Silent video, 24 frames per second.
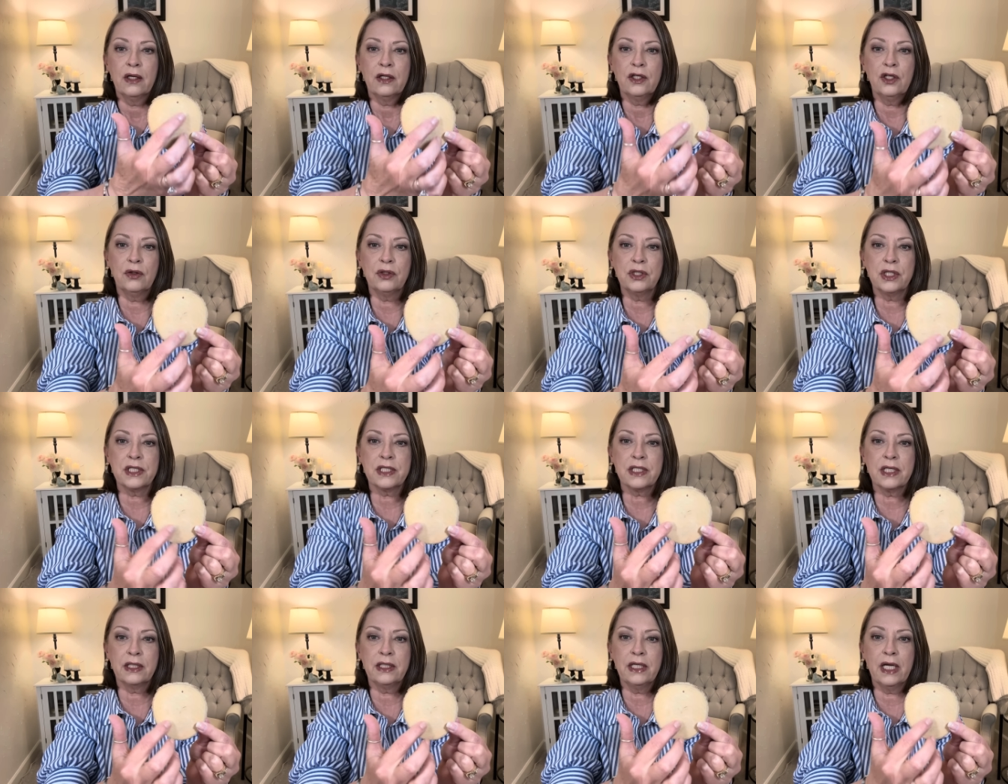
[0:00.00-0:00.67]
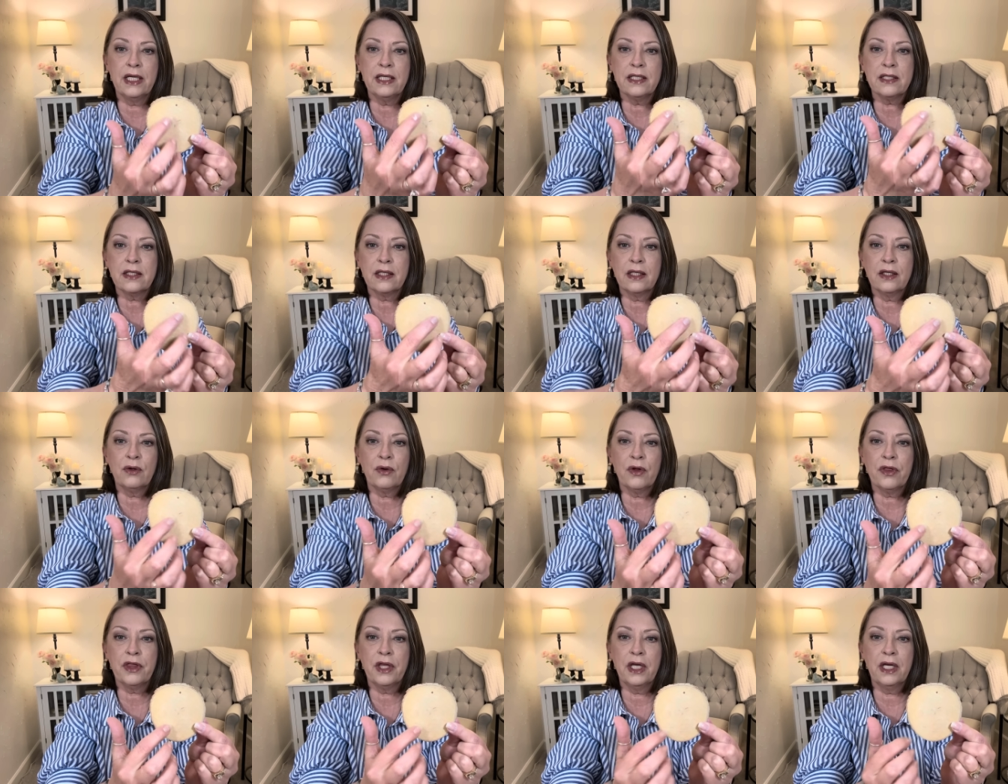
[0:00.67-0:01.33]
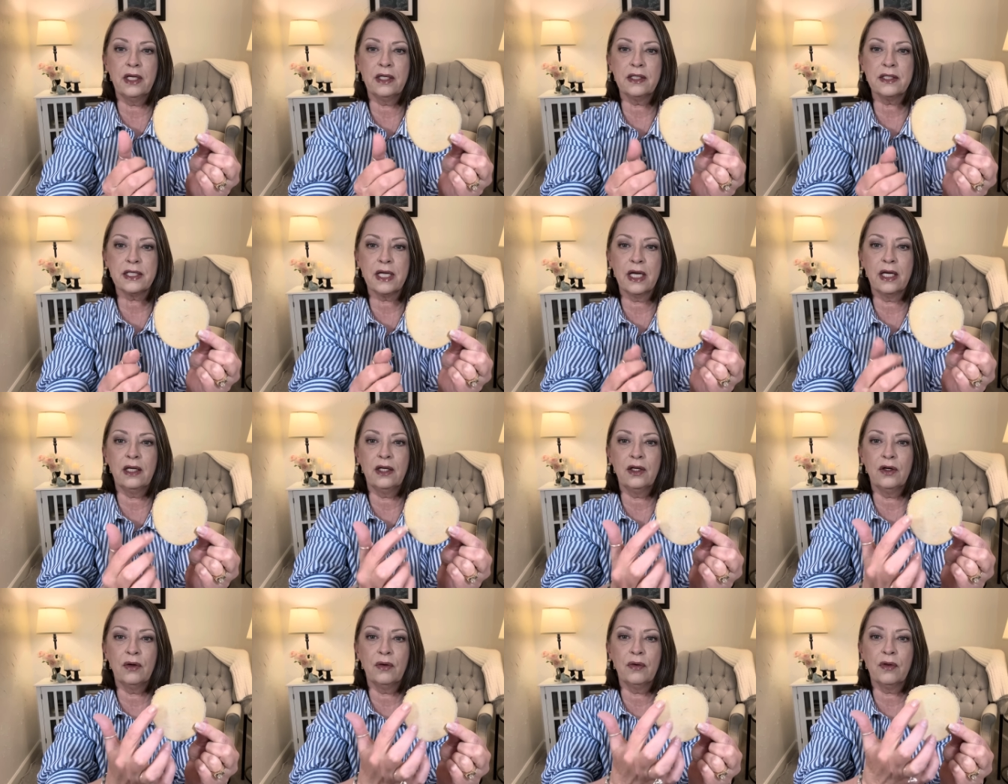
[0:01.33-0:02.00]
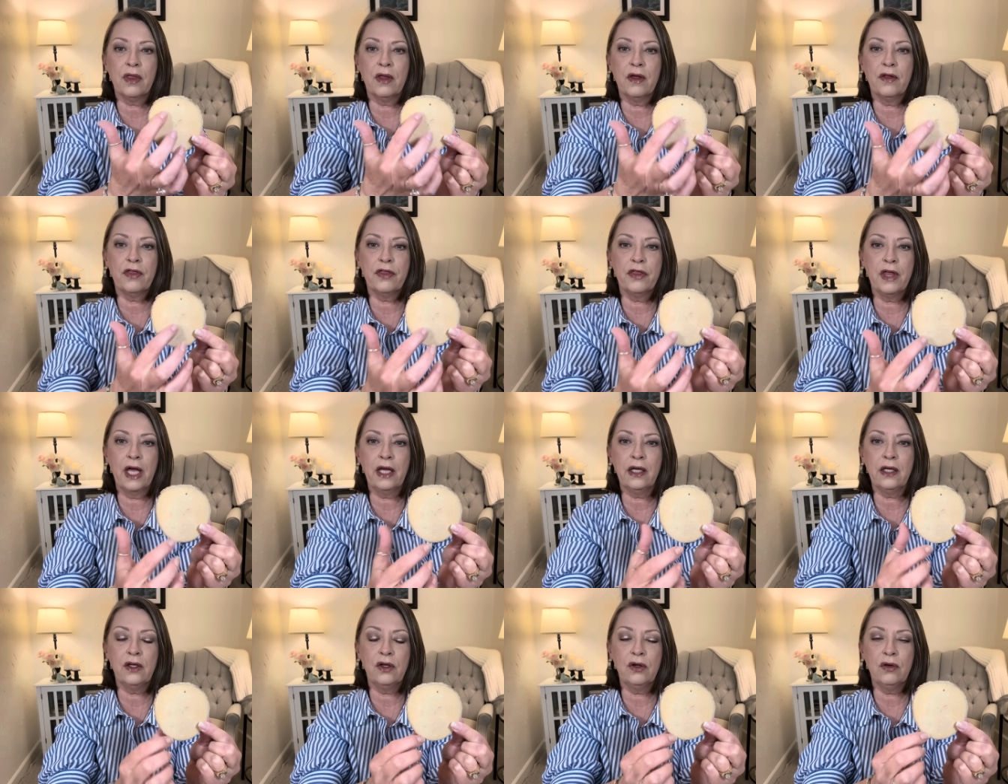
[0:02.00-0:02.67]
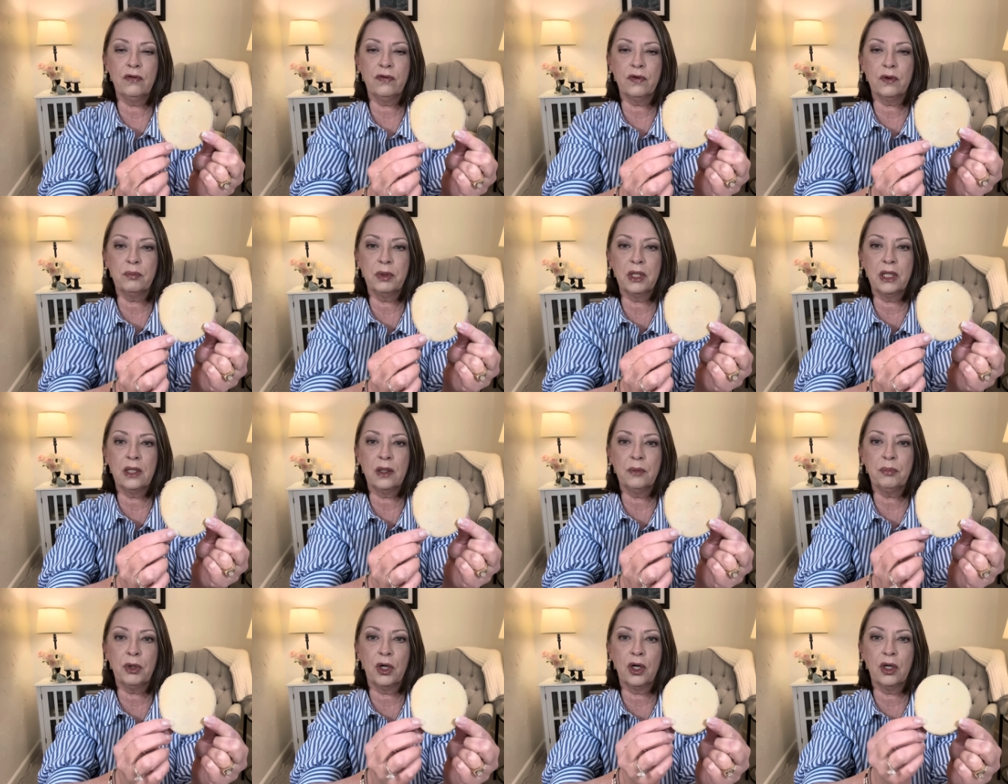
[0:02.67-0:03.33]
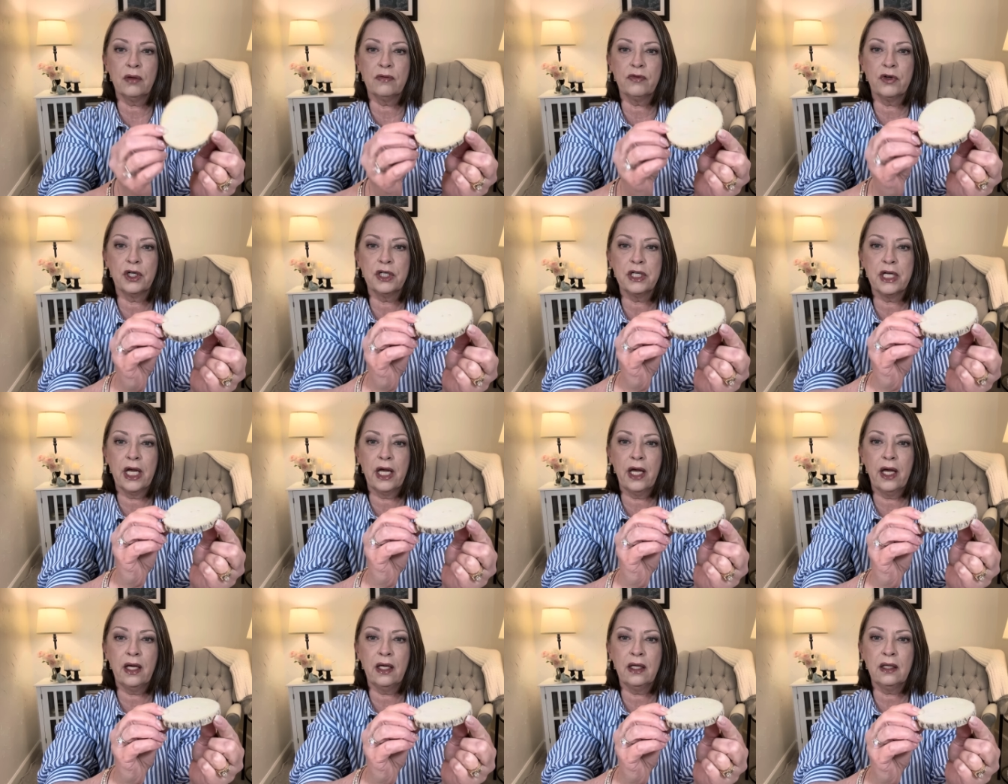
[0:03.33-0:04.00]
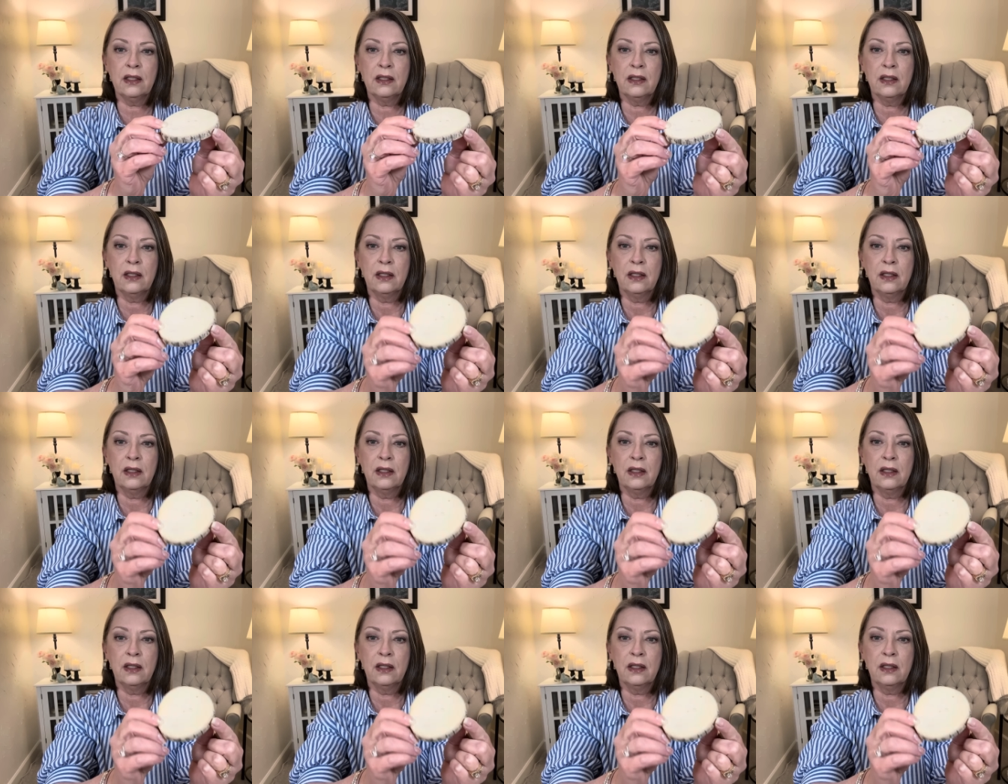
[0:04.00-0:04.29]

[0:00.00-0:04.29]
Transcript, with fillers: know, just a nice little thing saying, you know, thank you for being a part of our day.